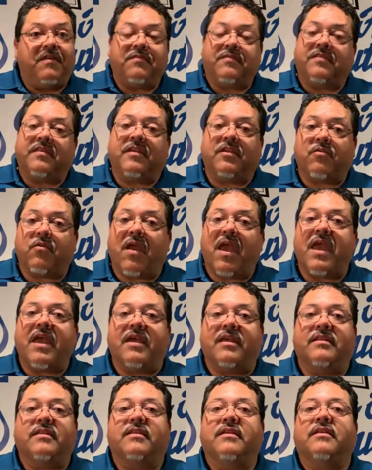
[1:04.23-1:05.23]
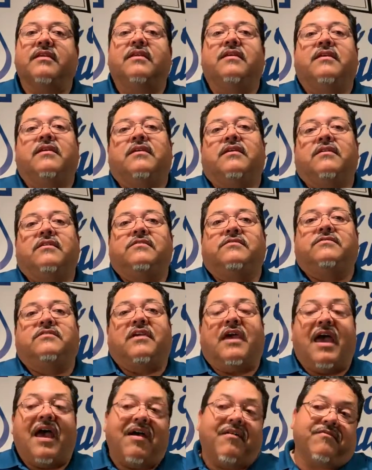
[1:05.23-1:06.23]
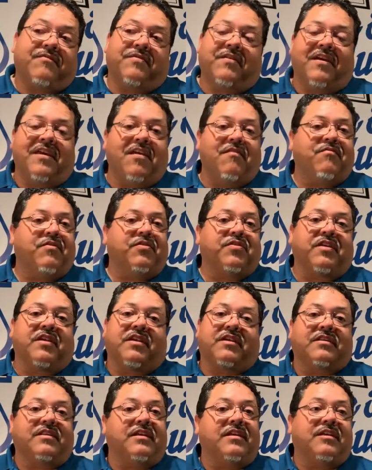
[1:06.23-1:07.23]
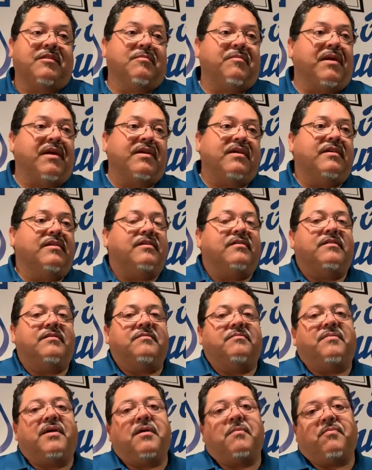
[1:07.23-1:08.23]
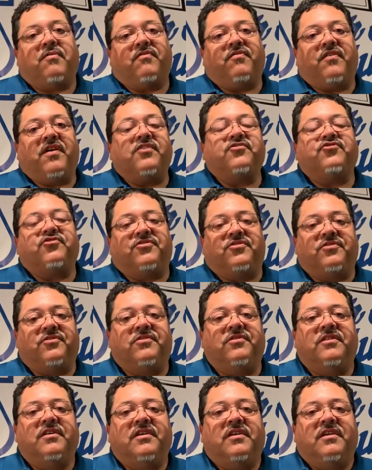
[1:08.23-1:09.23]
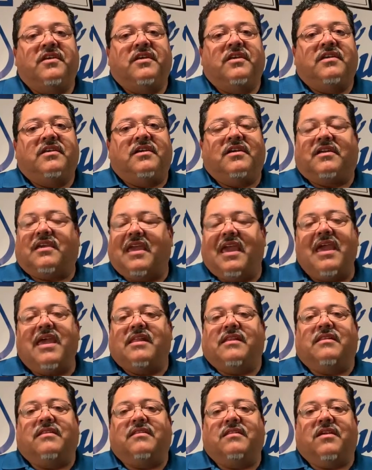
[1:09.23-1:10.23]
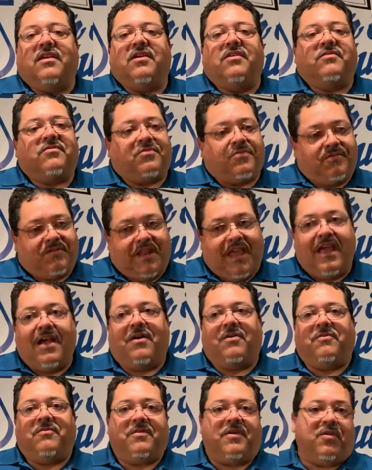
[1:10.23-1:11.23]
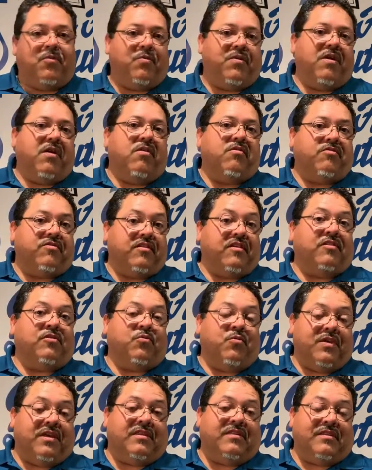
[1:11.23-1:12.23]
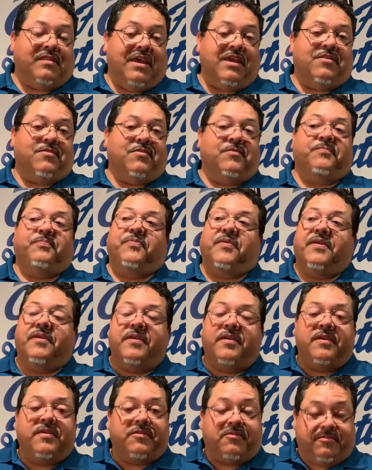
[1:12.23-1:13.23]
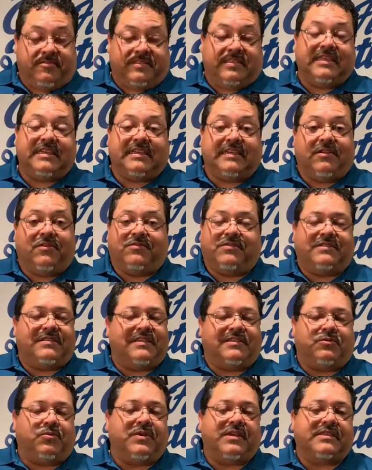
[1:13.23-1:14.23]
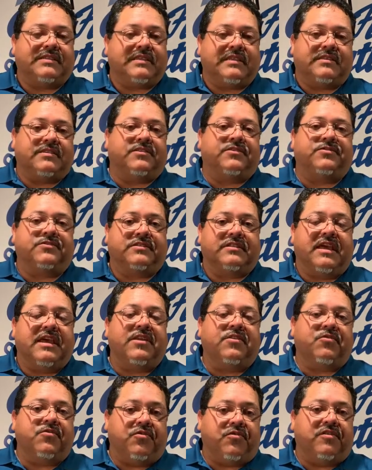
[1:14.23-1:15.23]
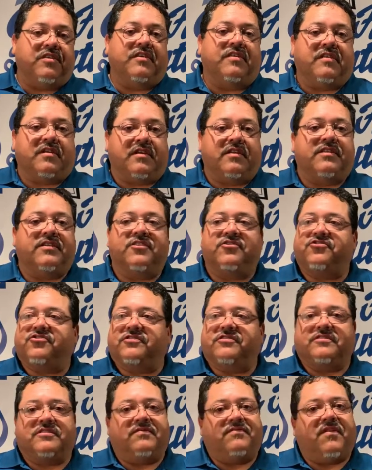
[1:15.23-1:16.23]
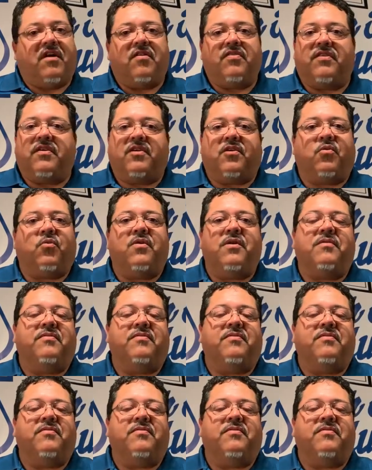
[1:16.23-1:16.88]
50 grand to have everything cleaned by a professional again, you know. So now here we are 6 weeks later, you see, or 6 weeks, 6 years later, and you see the conditions of all the